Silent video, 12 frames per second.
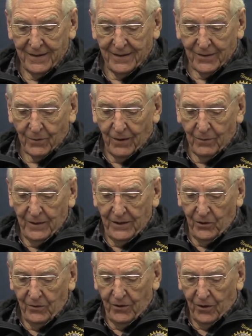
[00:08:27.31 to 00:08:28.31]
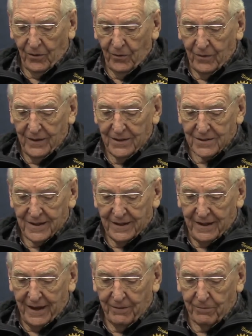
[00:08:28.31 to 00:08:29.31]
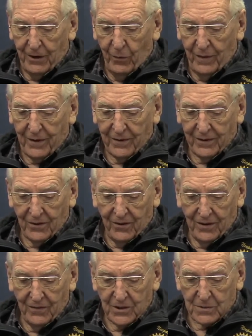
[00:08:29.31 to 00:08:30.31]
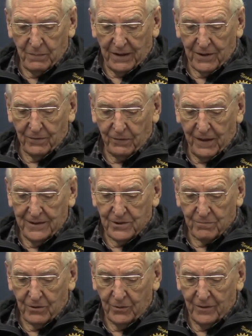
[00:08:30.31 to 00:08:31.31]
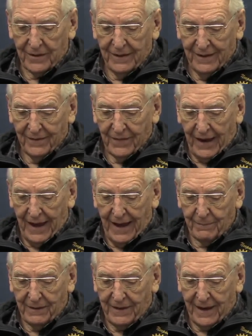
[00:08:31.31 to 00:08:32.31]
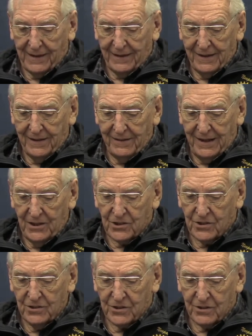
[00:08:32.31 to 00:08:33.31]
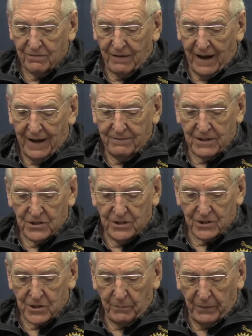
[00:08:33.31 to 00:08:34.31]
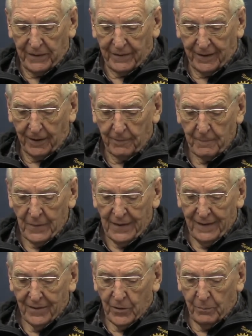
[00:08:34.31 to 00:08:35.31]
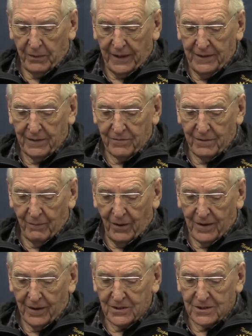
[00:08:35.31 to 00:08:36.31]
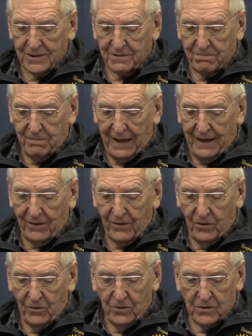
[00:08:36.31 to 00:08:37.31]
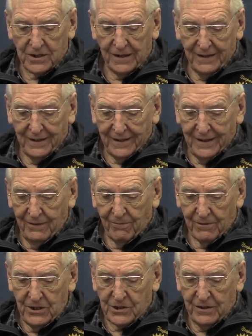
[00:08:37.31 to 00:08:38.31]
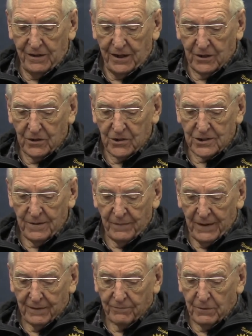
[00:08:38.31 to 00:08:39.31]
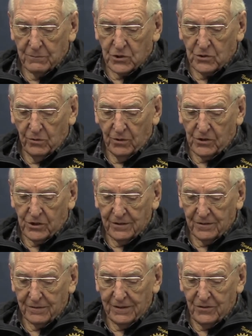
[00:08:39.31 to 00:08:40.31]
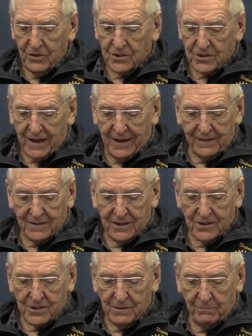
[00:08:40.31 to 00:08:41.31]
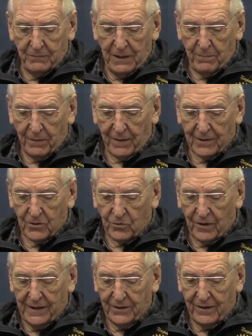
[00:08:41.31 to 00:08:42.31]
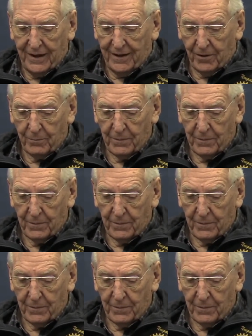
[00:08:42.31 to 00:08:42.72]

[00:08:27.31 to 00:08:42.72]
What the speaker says: What we do know is that everywhere along this butterfly's route, the habitat it needs to survive is disappearing. The plight of the monarchs has made news in recent years. From school children to scientists, people are trying to help.